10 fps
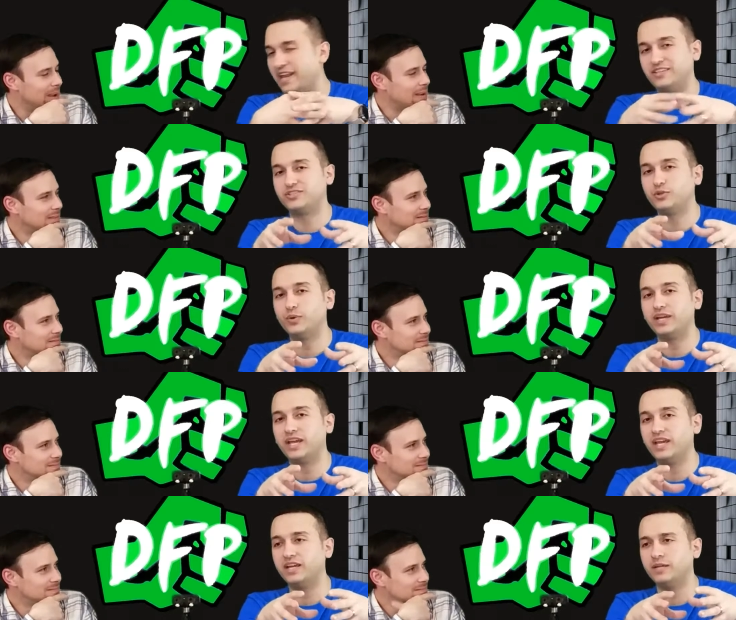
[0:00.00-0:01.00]
Speaker 1: Okay. He's
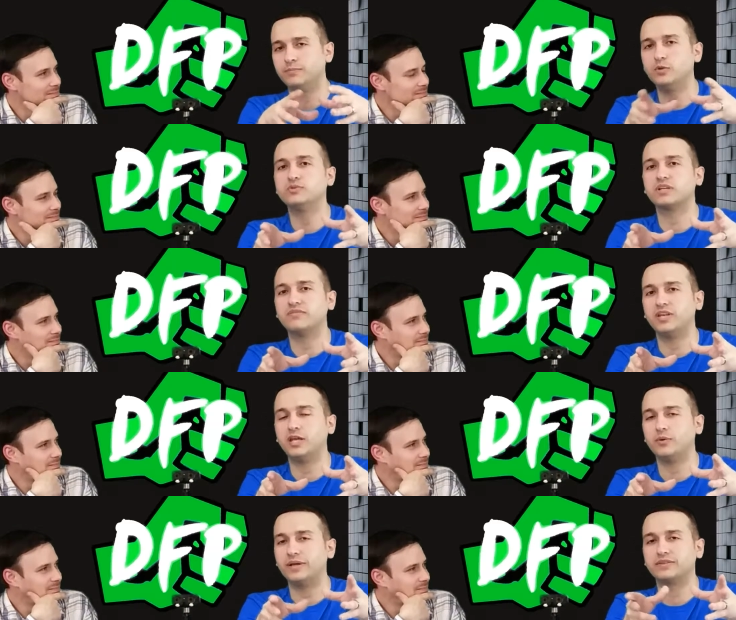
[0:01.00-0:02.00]
doing a music
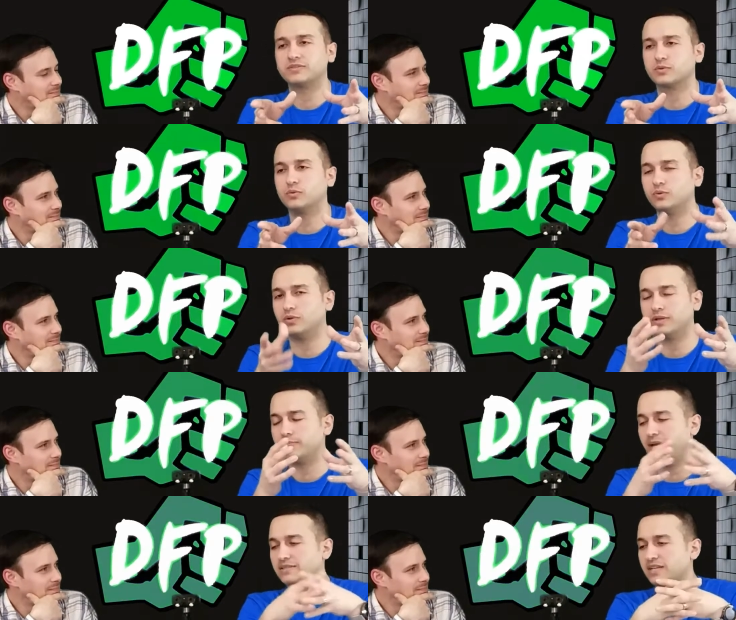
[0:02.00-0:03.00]
video at the school
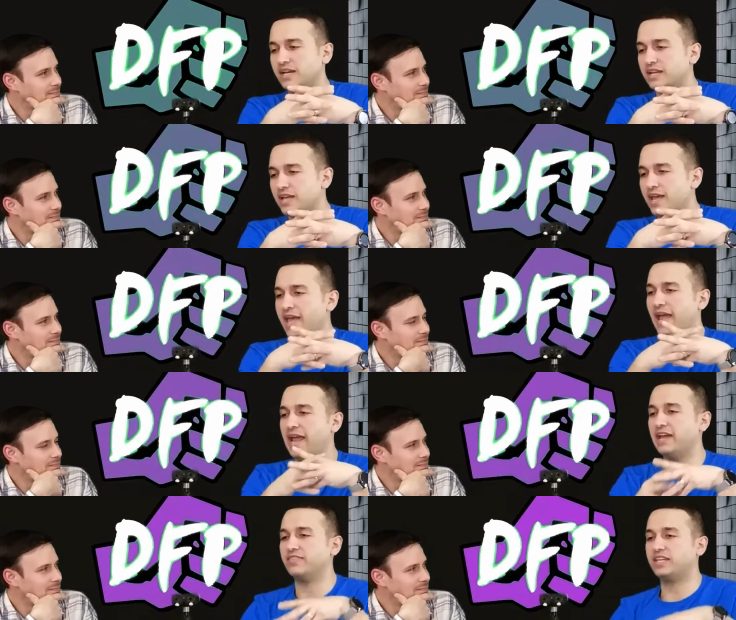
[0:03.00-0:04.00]
at Bayside,
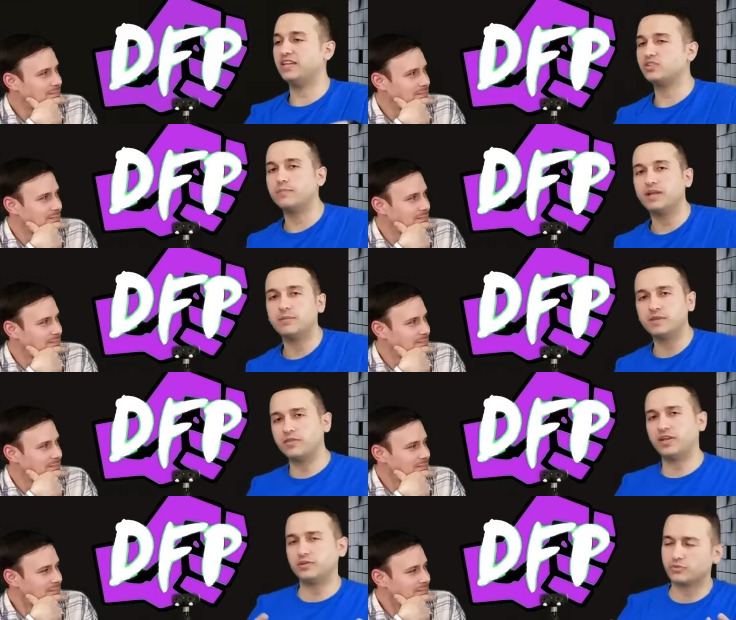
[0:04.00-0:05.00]
and the kids all meet him and
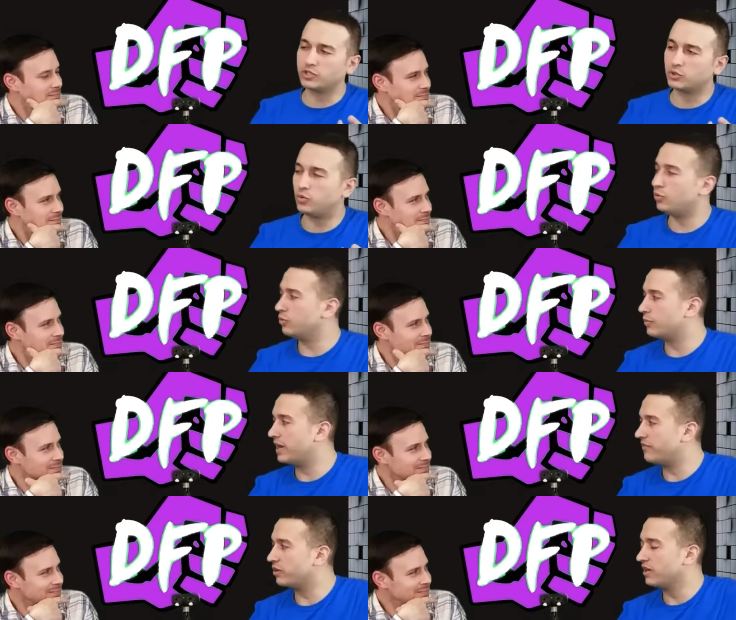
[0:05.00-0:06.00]
they think he's really cool or
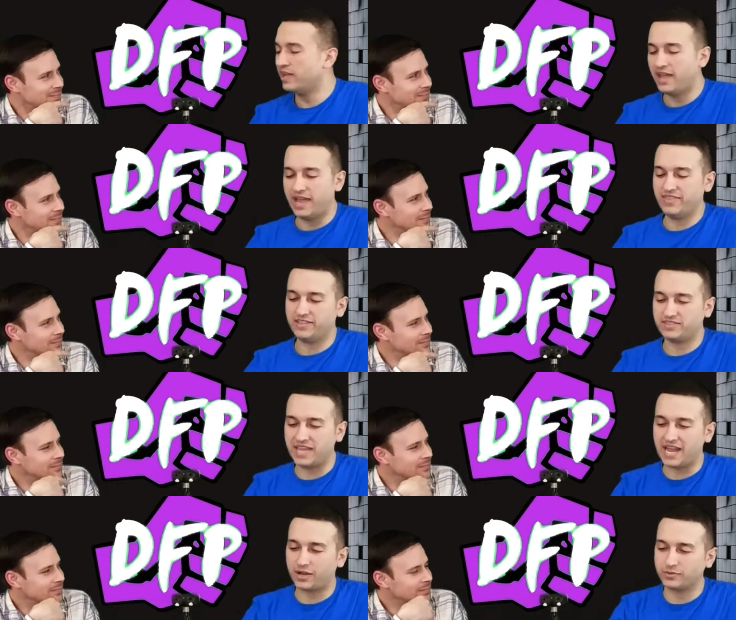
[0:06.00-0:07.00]
whatever. And then
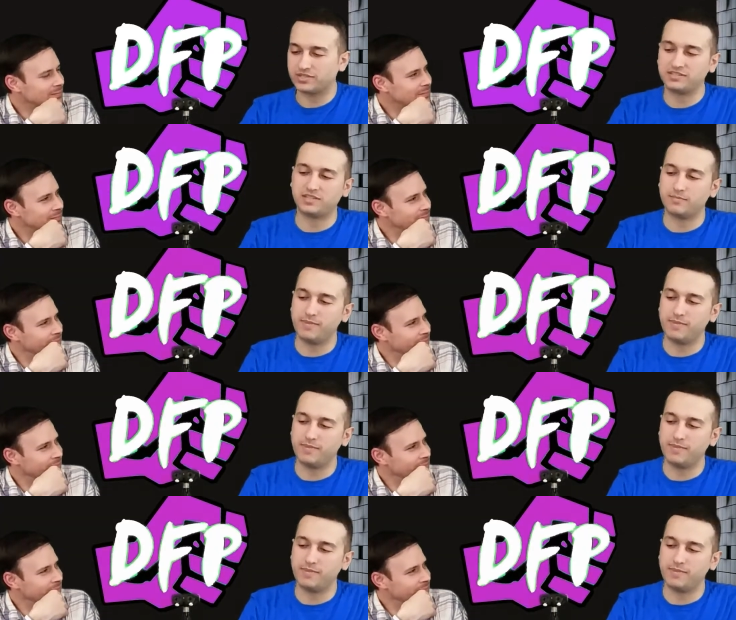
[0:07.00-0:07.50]
Zach goes into the